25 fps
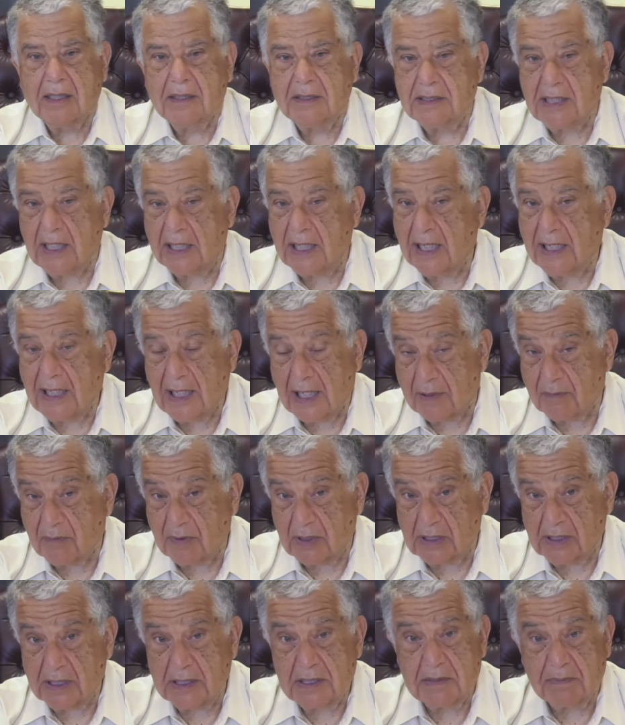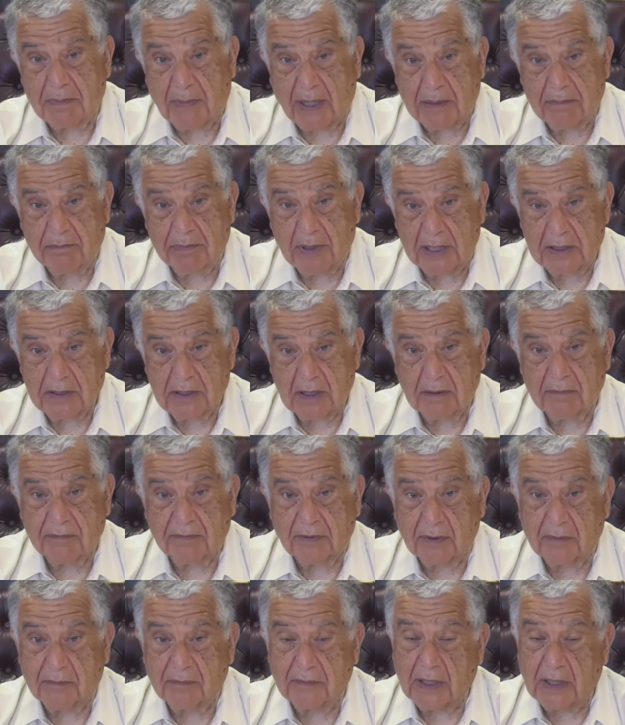Today I released my budget for